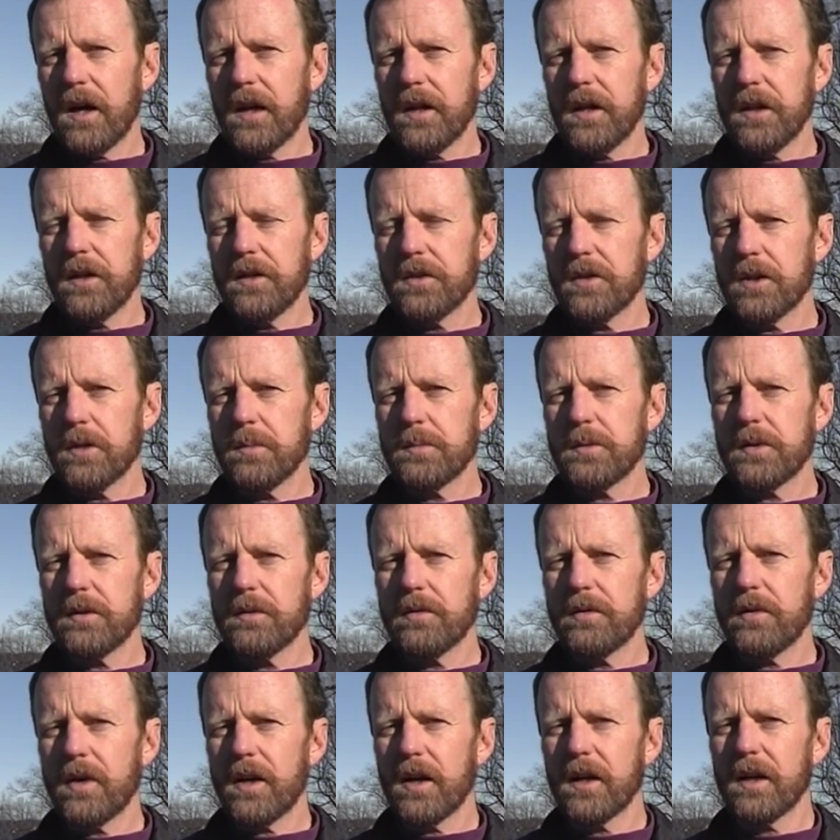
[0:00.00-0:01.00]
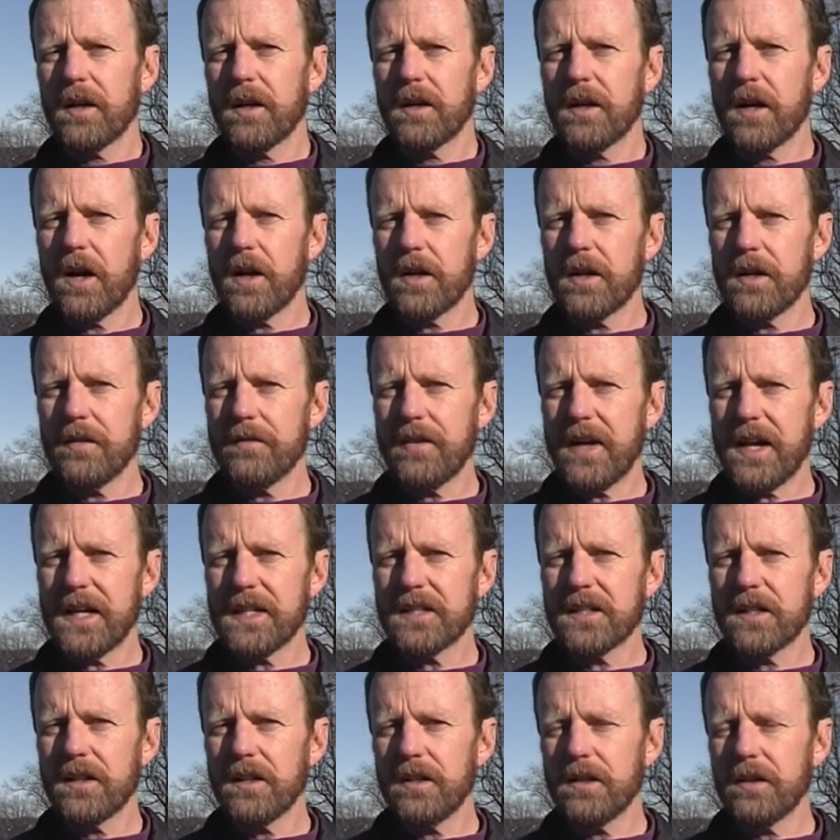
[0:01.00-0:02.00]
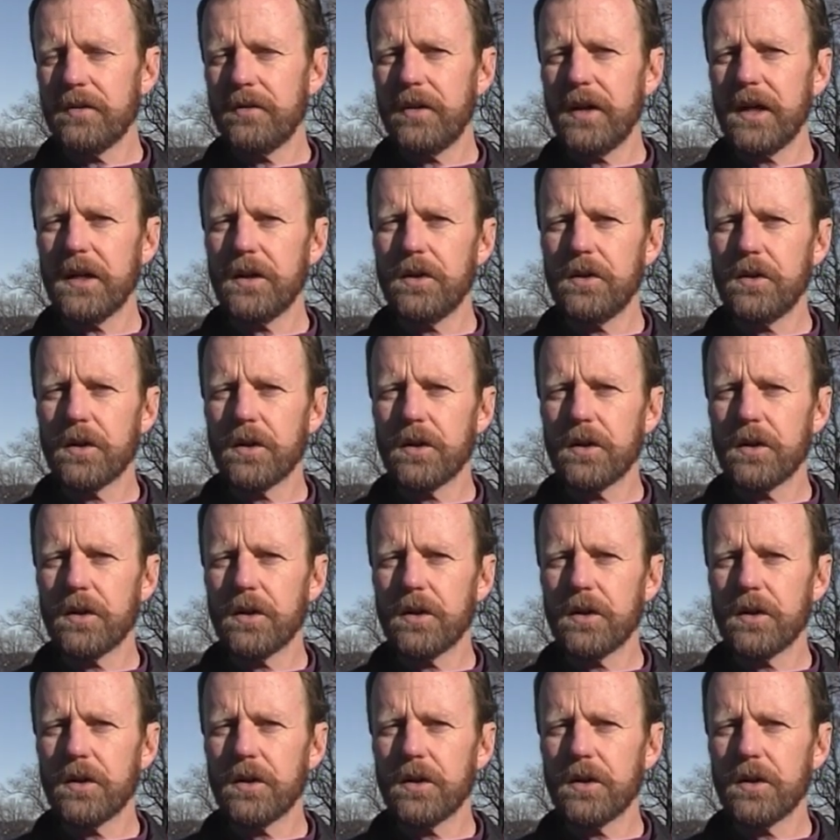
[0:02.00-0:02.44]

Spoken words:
In terms of cardiovascular effect,